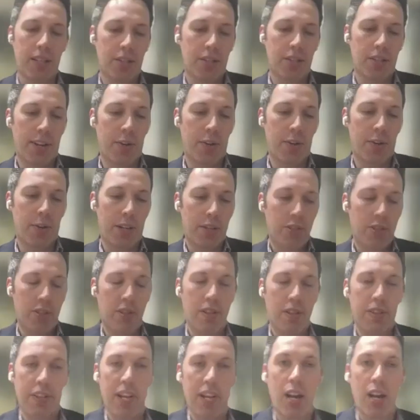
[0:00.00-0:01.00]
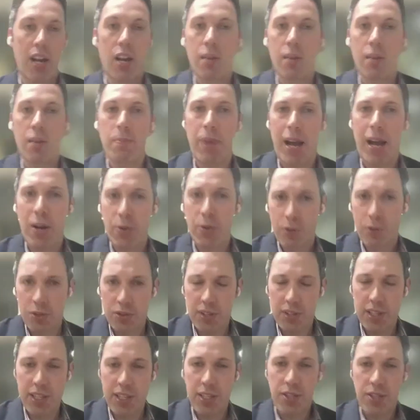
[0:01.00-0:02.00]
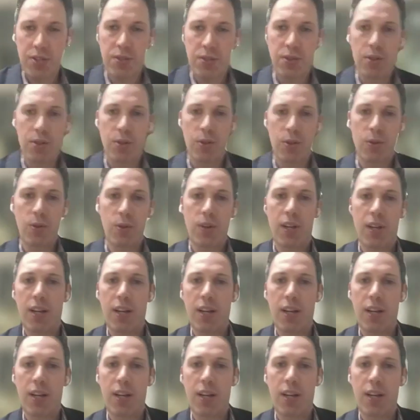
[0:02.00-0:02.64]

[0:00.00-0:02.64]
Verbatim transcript: That's a great question. There are boundaries to,